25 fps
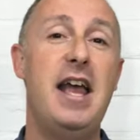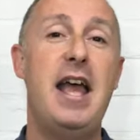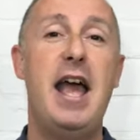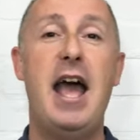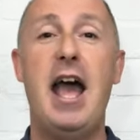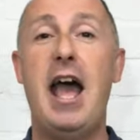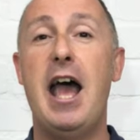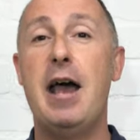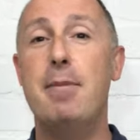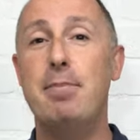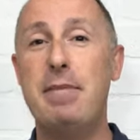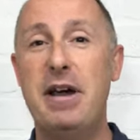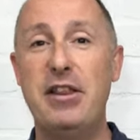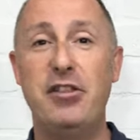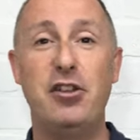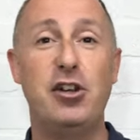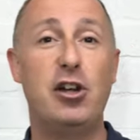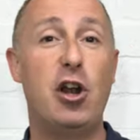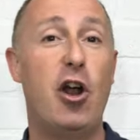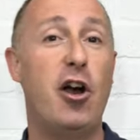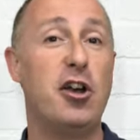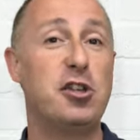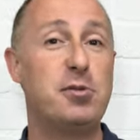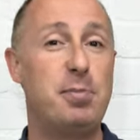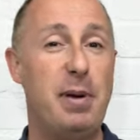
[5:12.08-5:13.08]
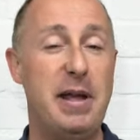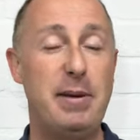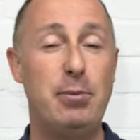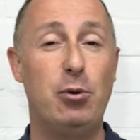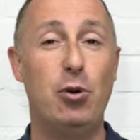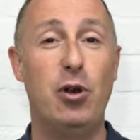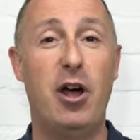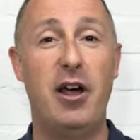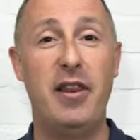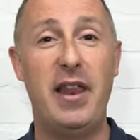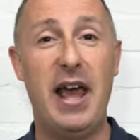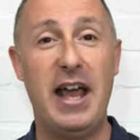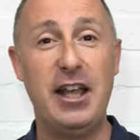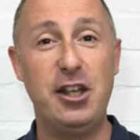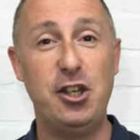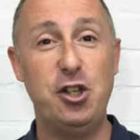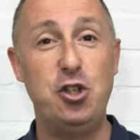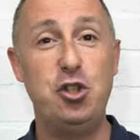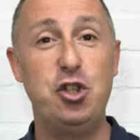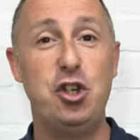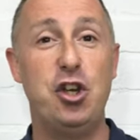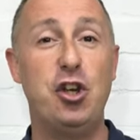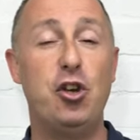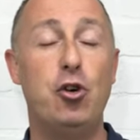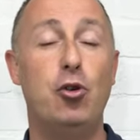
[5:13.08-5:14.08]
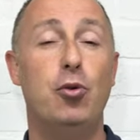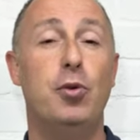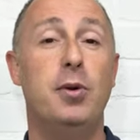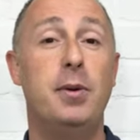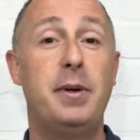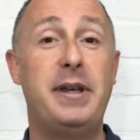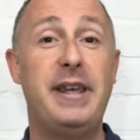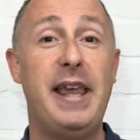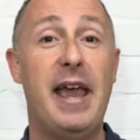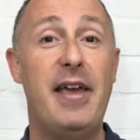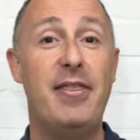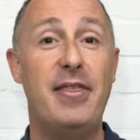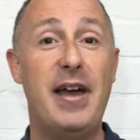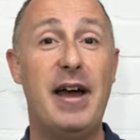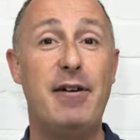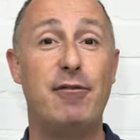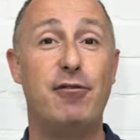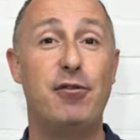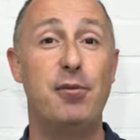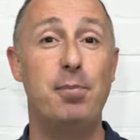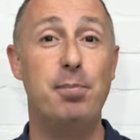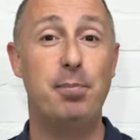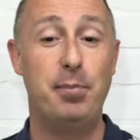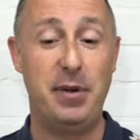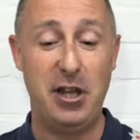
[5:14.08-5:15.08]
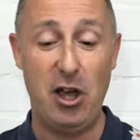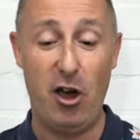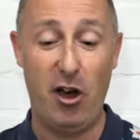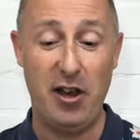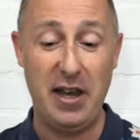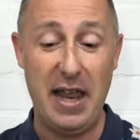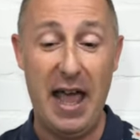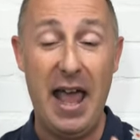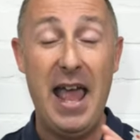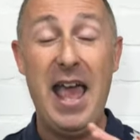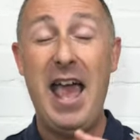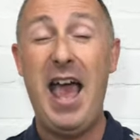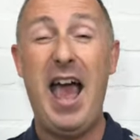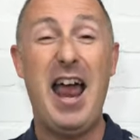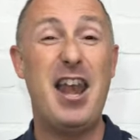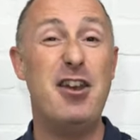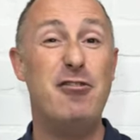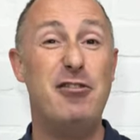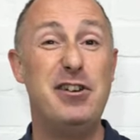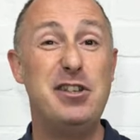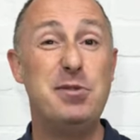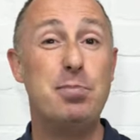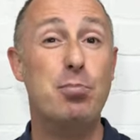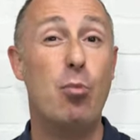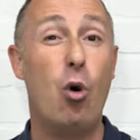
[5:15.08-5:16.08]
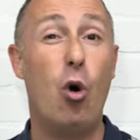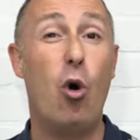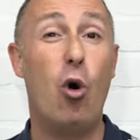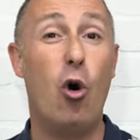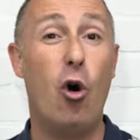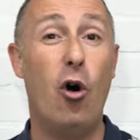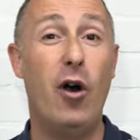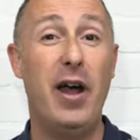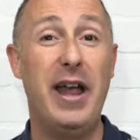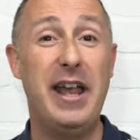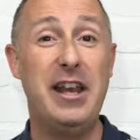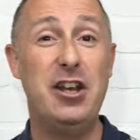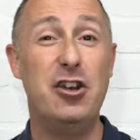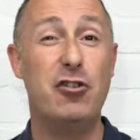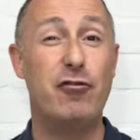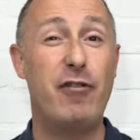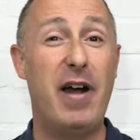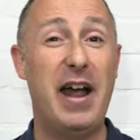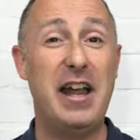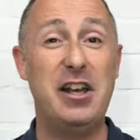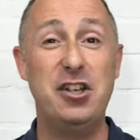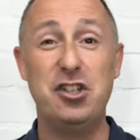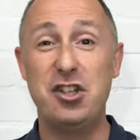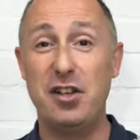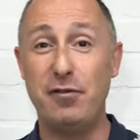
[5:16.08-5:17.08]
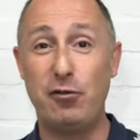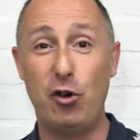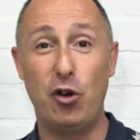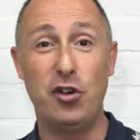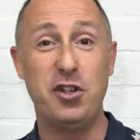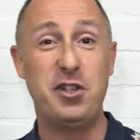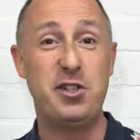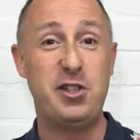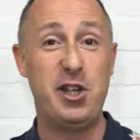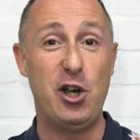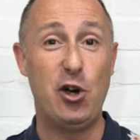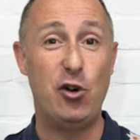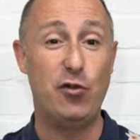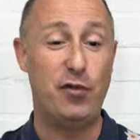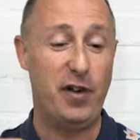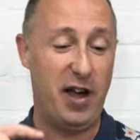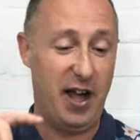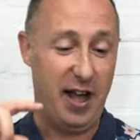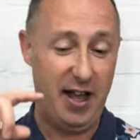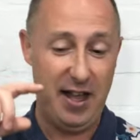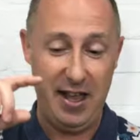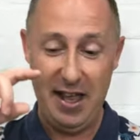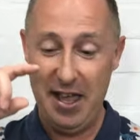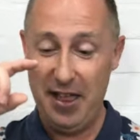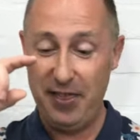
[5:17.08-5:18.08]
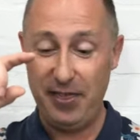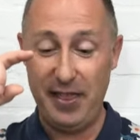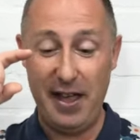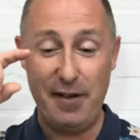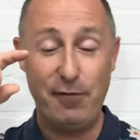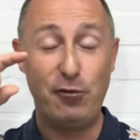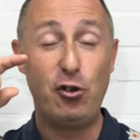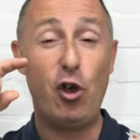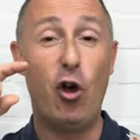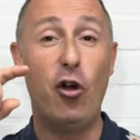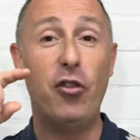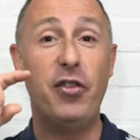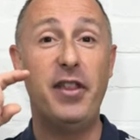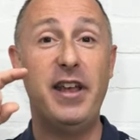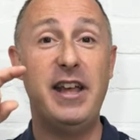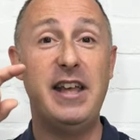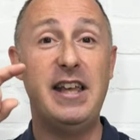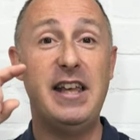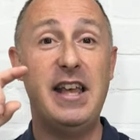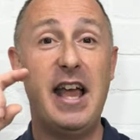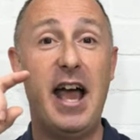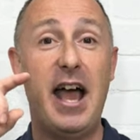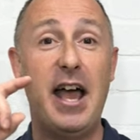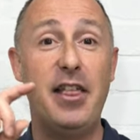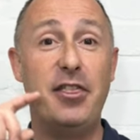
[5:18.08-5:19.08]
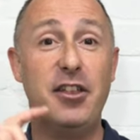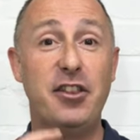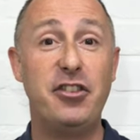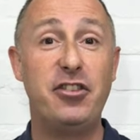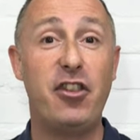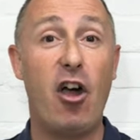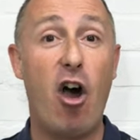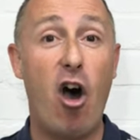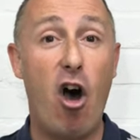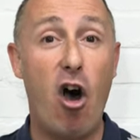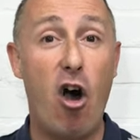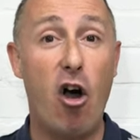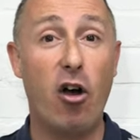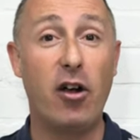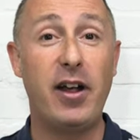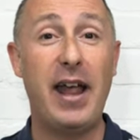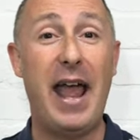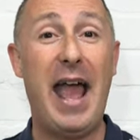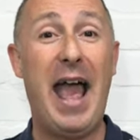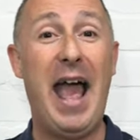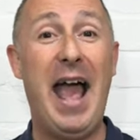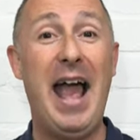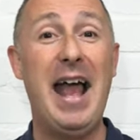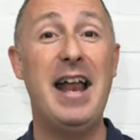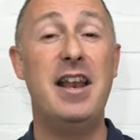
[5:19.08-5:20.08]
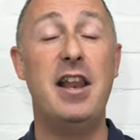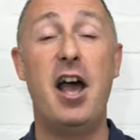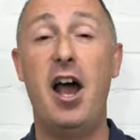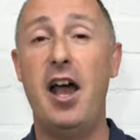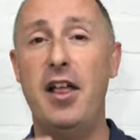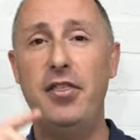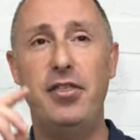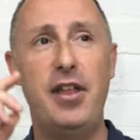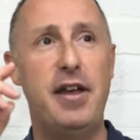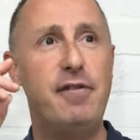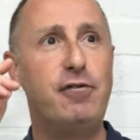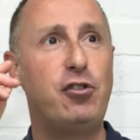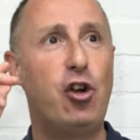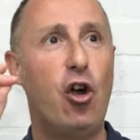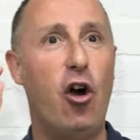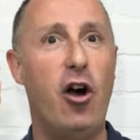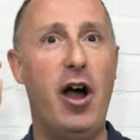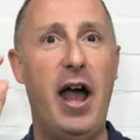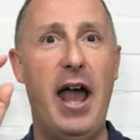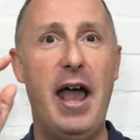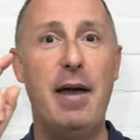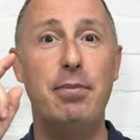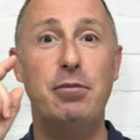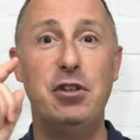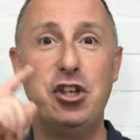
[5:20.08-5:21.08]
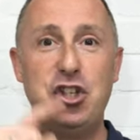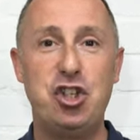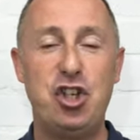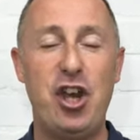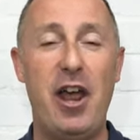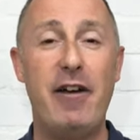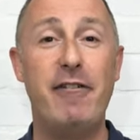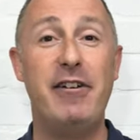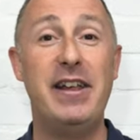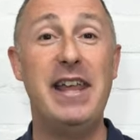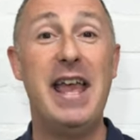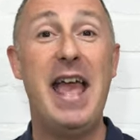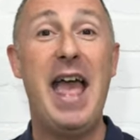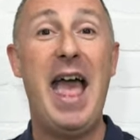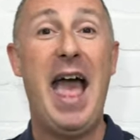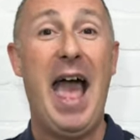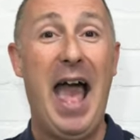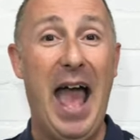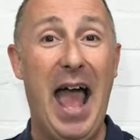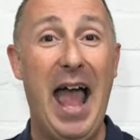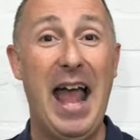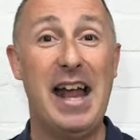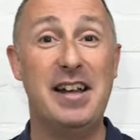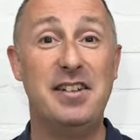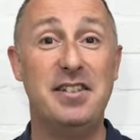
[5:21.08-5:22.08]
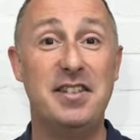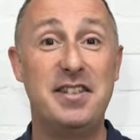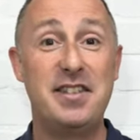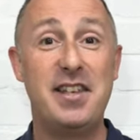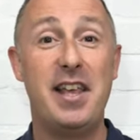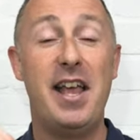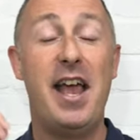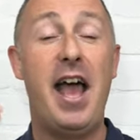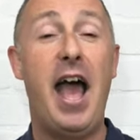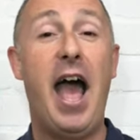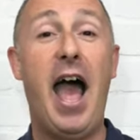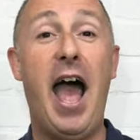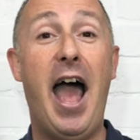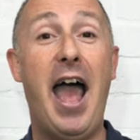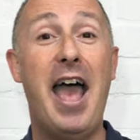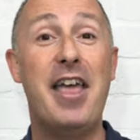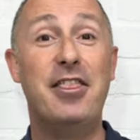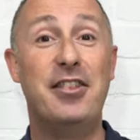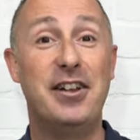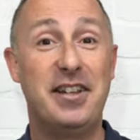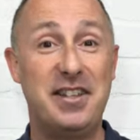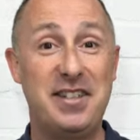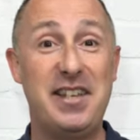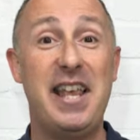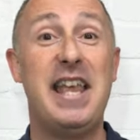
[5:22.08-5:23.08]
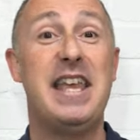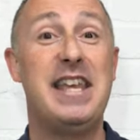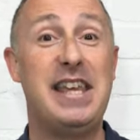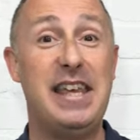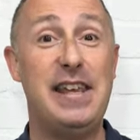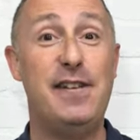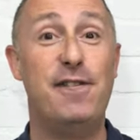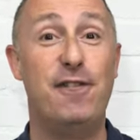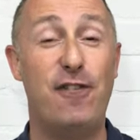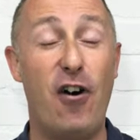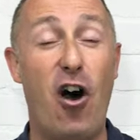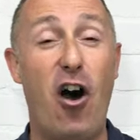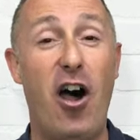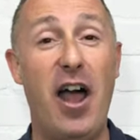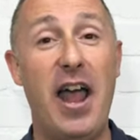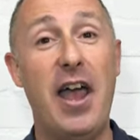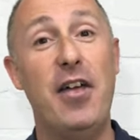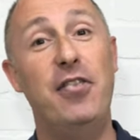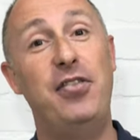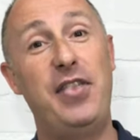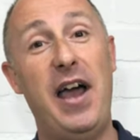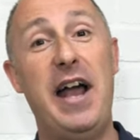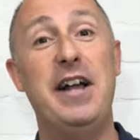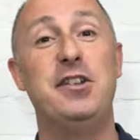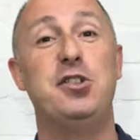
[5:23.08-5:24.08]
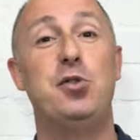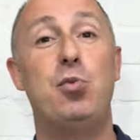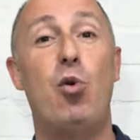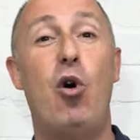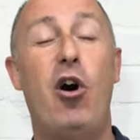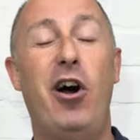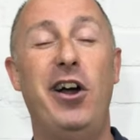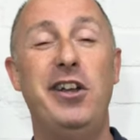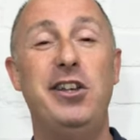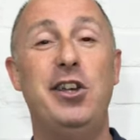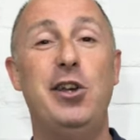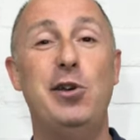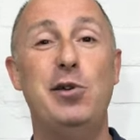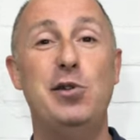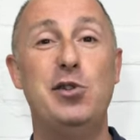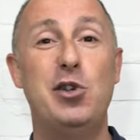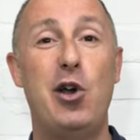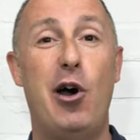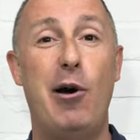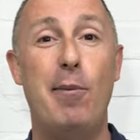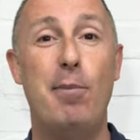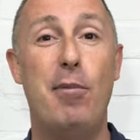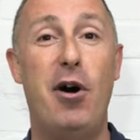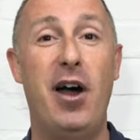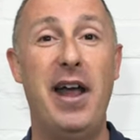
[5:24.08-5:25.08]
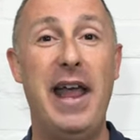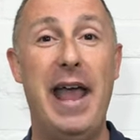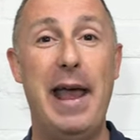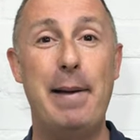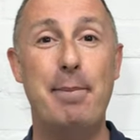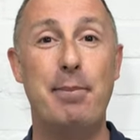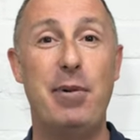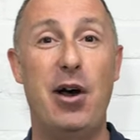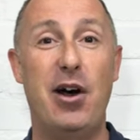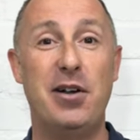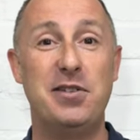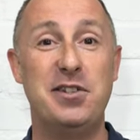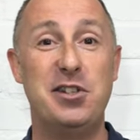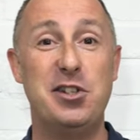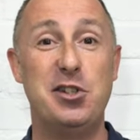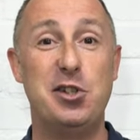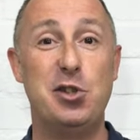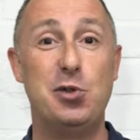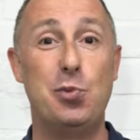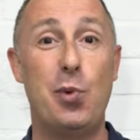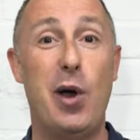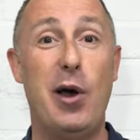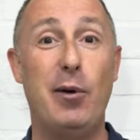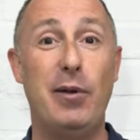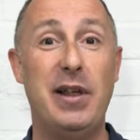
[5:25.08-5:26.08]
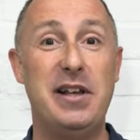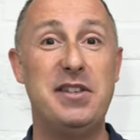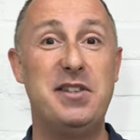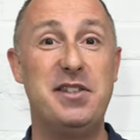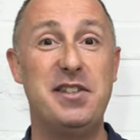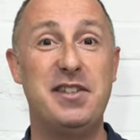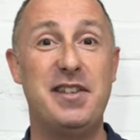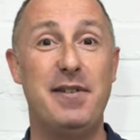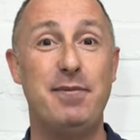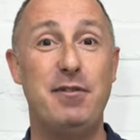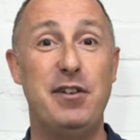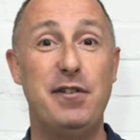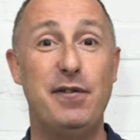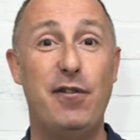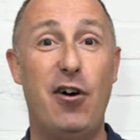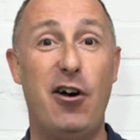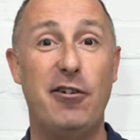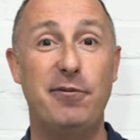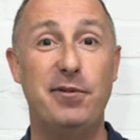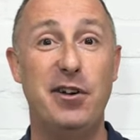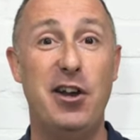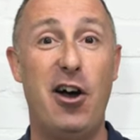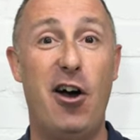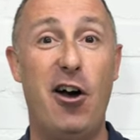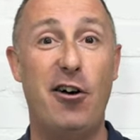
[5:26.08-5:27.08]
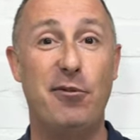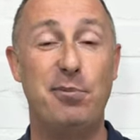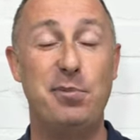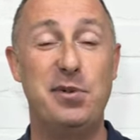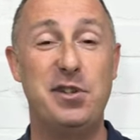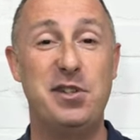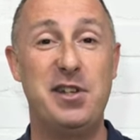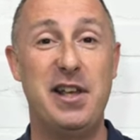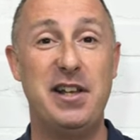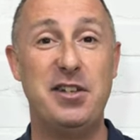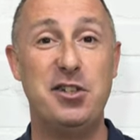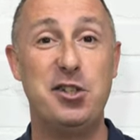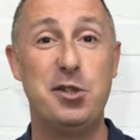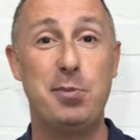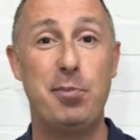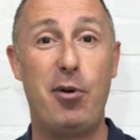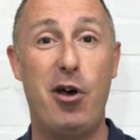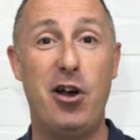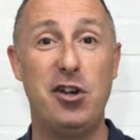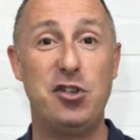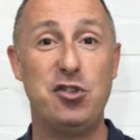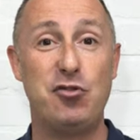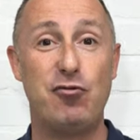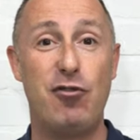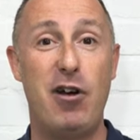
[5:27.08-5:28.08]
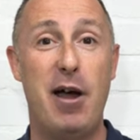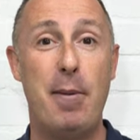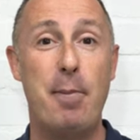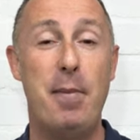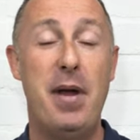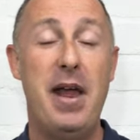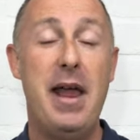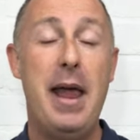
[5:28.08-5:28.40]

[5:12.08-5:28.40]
uh, Matthew Clark's, people like that. You should all get that from behind that. And there is more in the range. They've got the silver, they've got the uh, the dark, and uh, they've got um, the cherry and uh, the tiki fire. That's what I use on my hen parties as well. That's the Five and a half percent spiced rum.